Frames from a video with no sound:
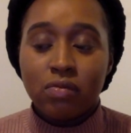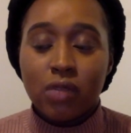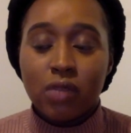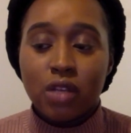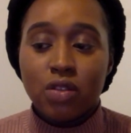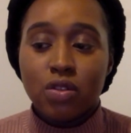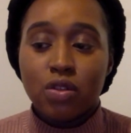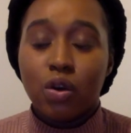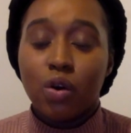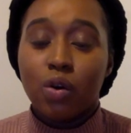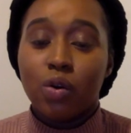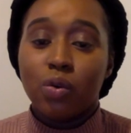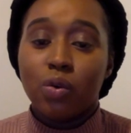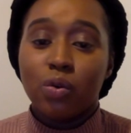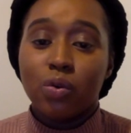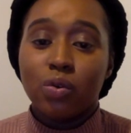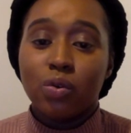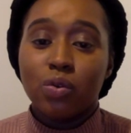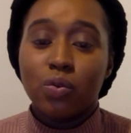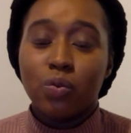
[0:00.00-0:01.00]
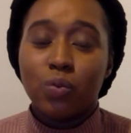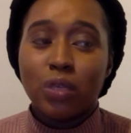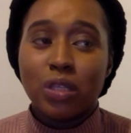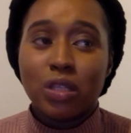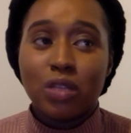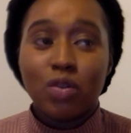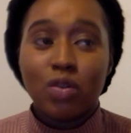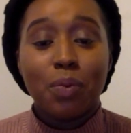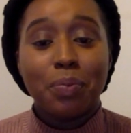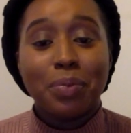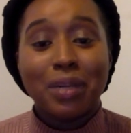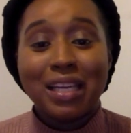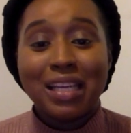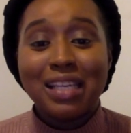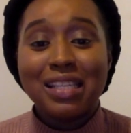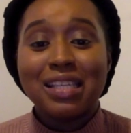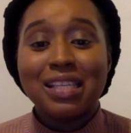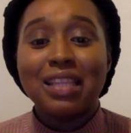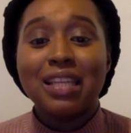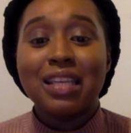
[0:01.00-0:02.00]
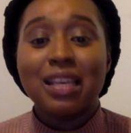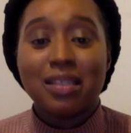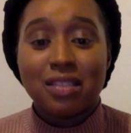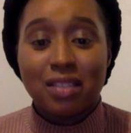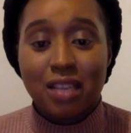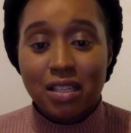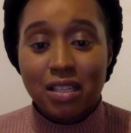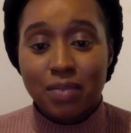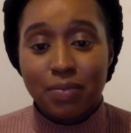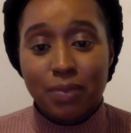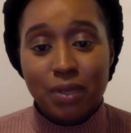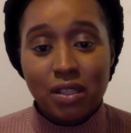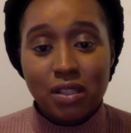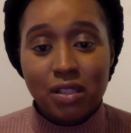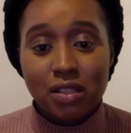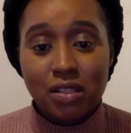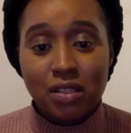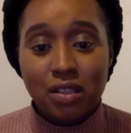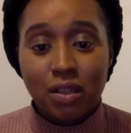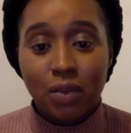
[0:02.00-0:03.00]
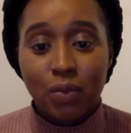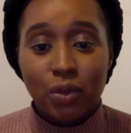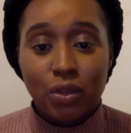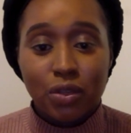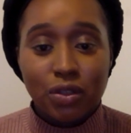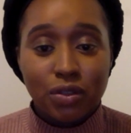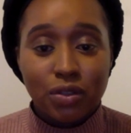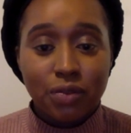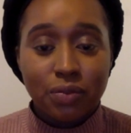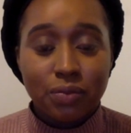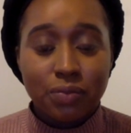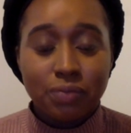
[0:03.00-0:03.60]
so we're still completing the assessments that we do,